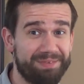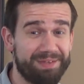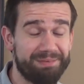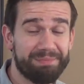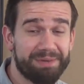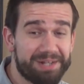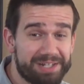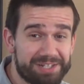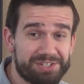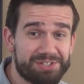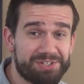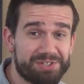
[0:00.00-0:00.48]

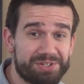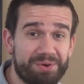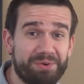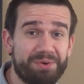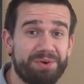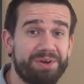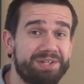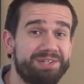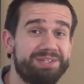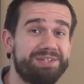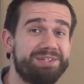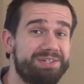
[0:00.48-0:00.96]
But it's so
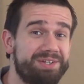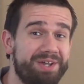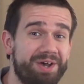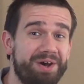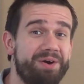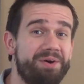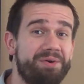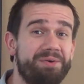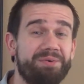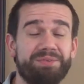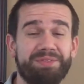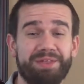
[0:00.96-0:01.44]
good to
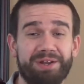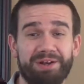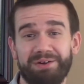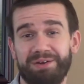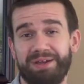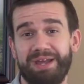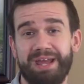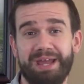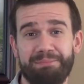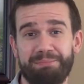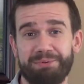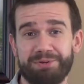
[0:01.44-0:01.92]
know that our
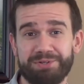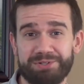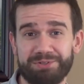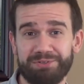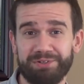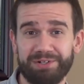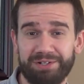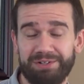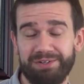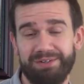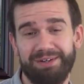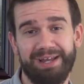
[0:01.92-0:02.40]
campers
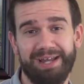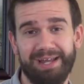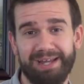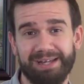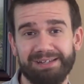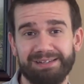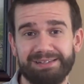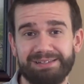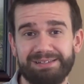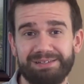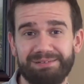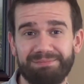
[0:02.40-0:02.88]
are in good
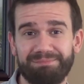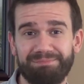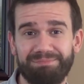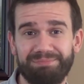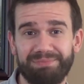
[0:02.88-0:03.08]
hands.